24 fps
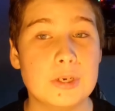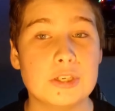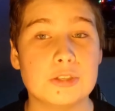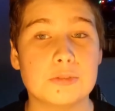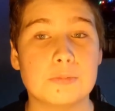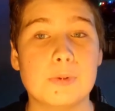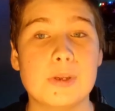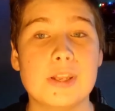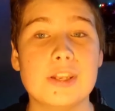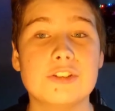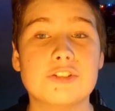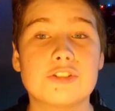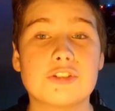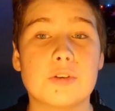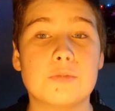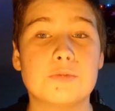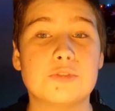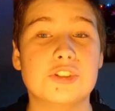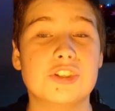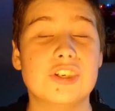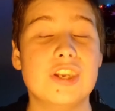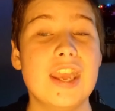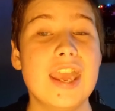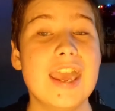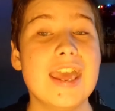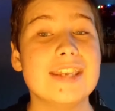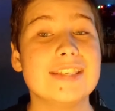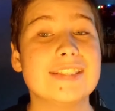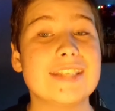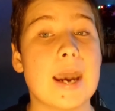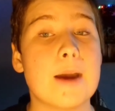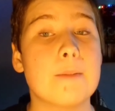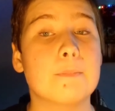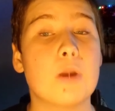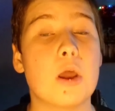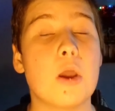medias will be in the description
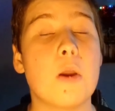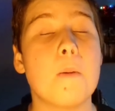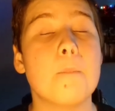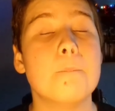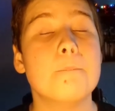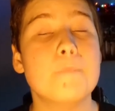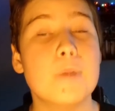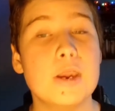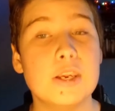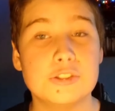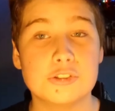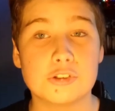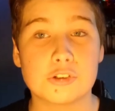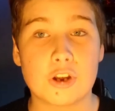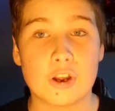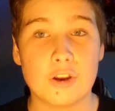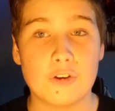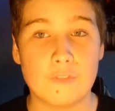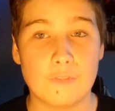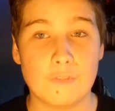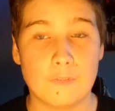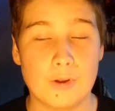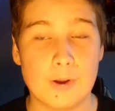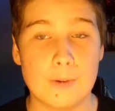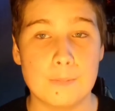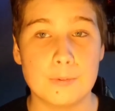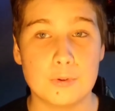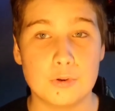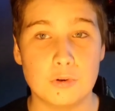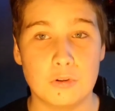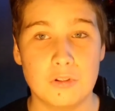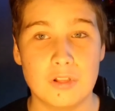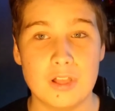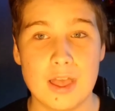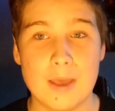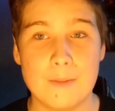down below. Make sure you go follow up
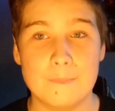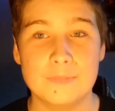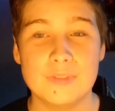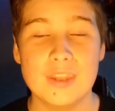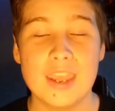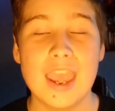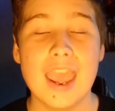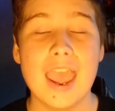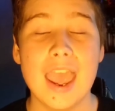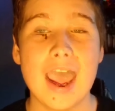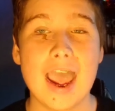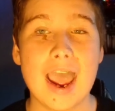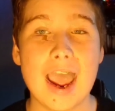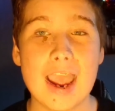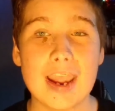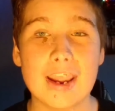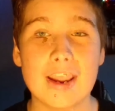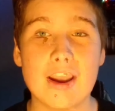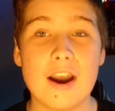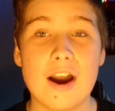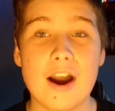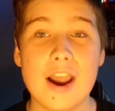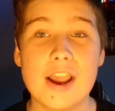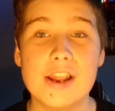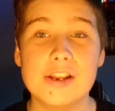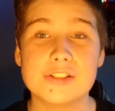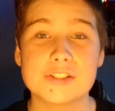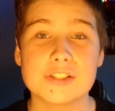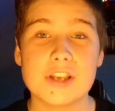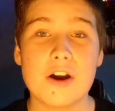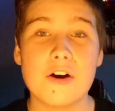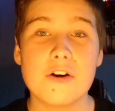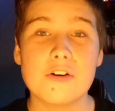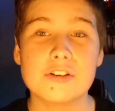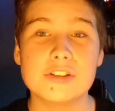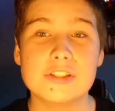on all of them. And
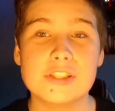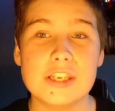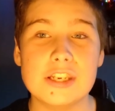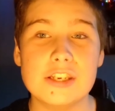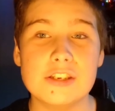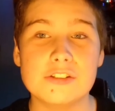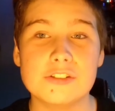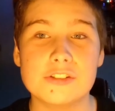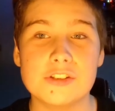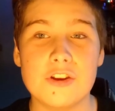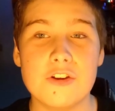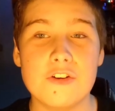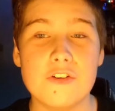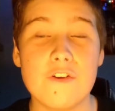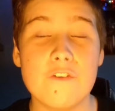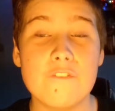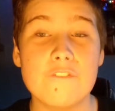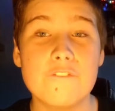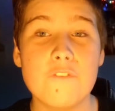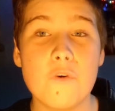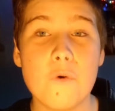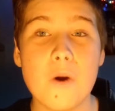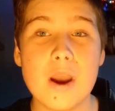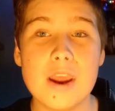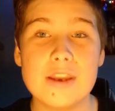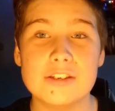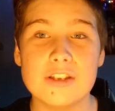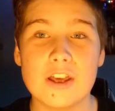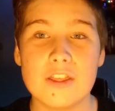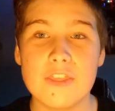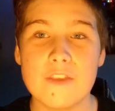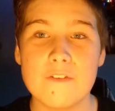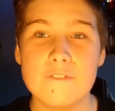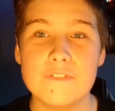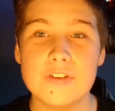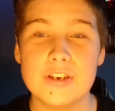guys, I'll see you soon for
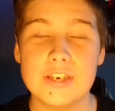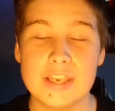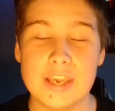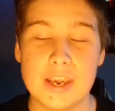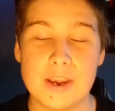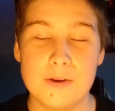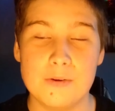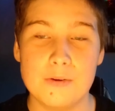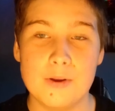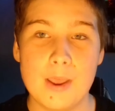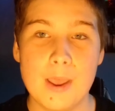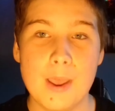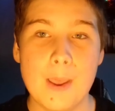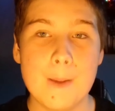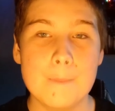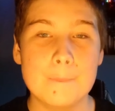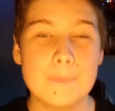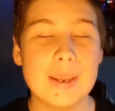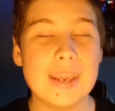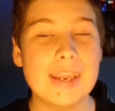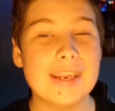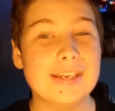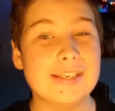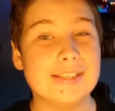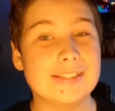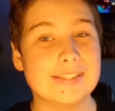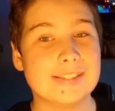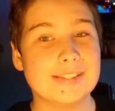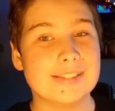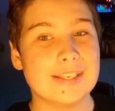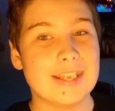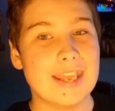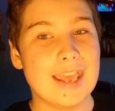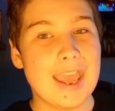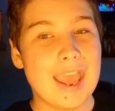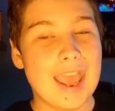another video.
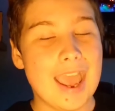Peace